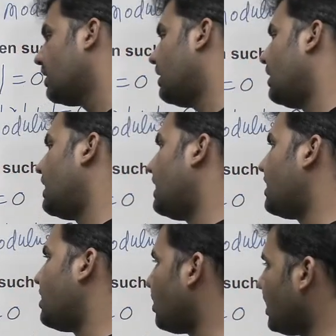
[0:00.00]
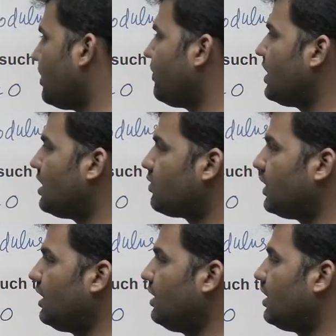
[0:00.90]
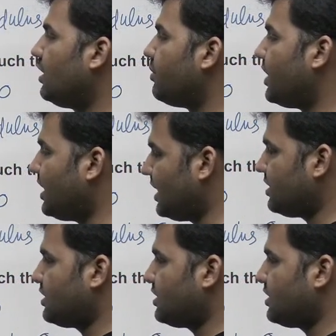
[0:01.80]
Not a difficult one, but yes,